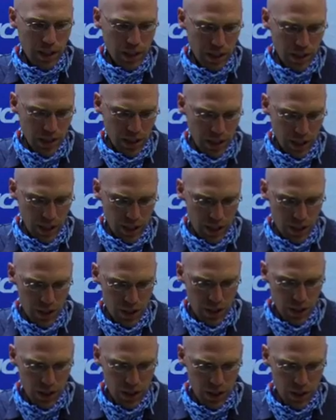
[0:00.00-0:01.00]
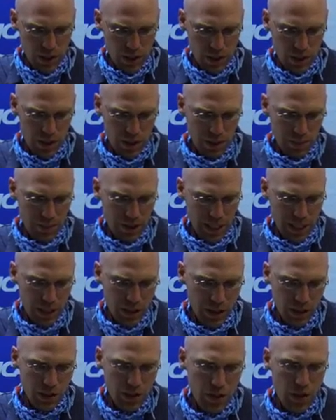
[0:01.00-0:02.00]
that she needed to step
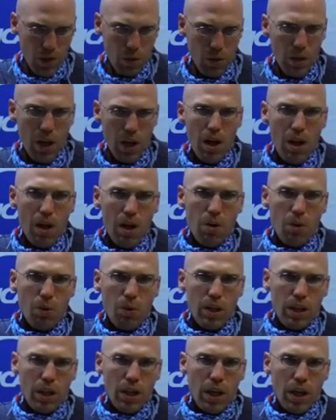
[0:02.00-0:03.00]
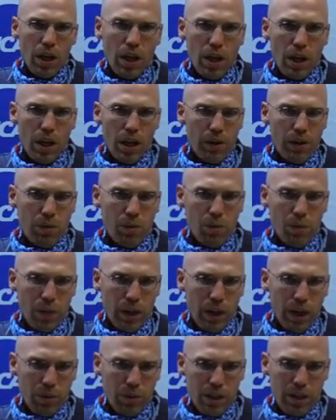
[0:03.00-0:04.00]
down, and so we
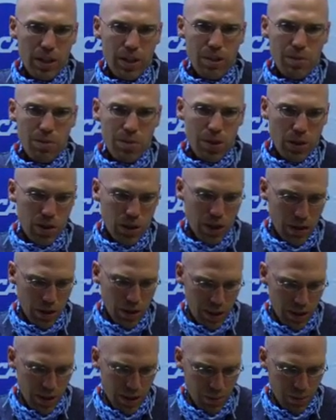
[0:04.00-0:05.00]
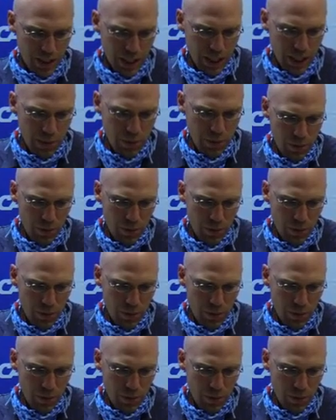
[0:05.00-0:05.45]
went out, we did some searching, did some digging,